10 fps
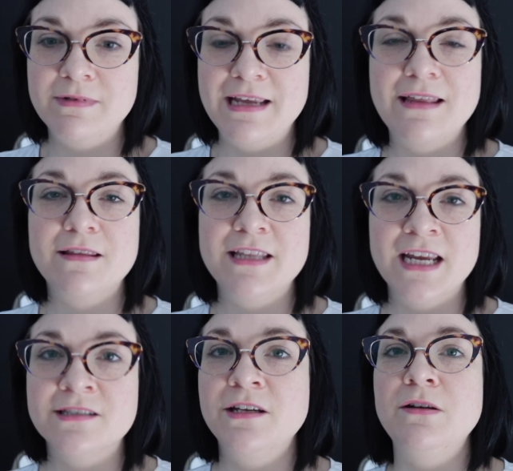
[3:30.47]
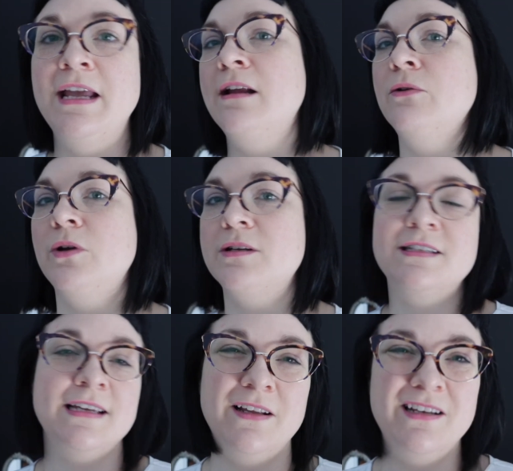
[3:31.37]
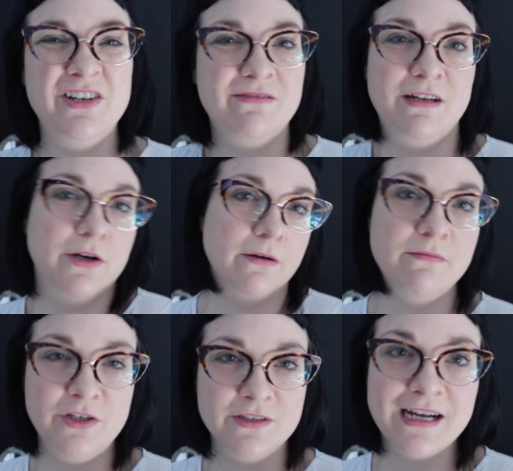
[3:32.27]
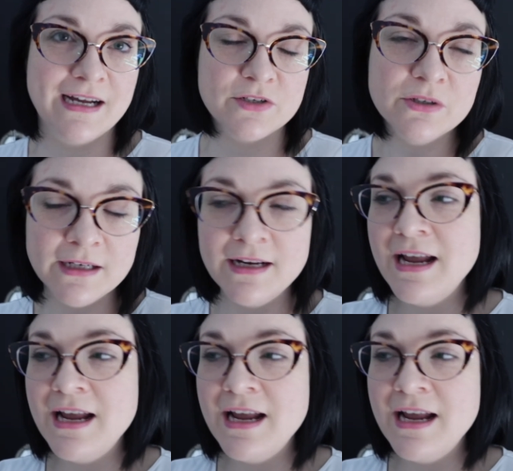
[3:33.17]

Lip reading: get the things that you need in order to sell it, you know, you just can't do it.